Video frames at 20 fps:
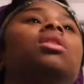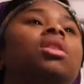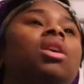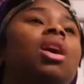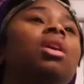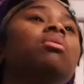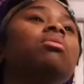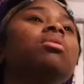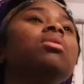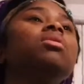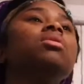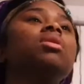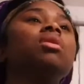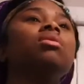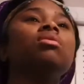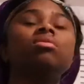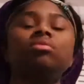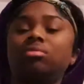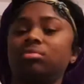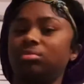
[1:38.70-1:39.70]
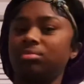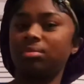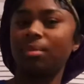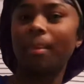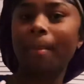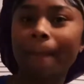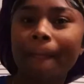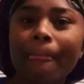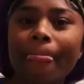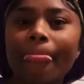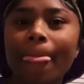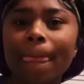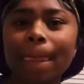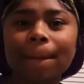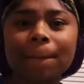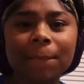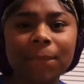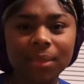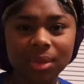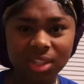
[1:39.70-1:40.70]
I was gonna
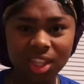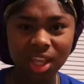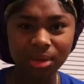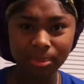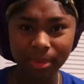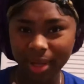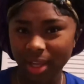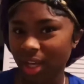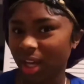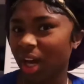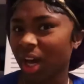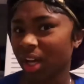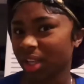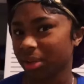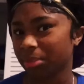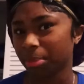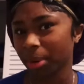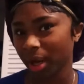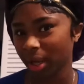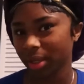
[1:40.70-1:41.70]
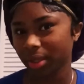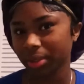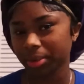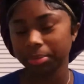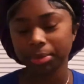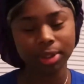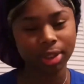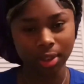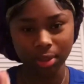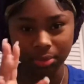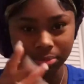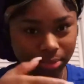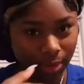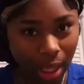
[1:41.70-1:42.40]
take my hair out the bonnet, but no.